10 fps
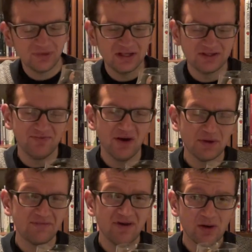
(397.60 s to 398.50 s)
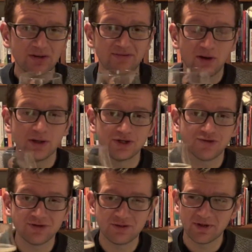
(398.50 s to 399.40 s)
It's very, very, very
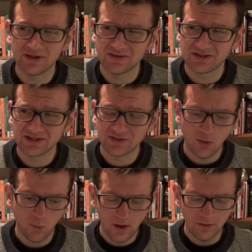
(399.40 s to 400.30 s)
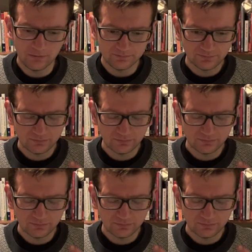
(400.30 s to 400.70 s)
astringent bitterness. It's not a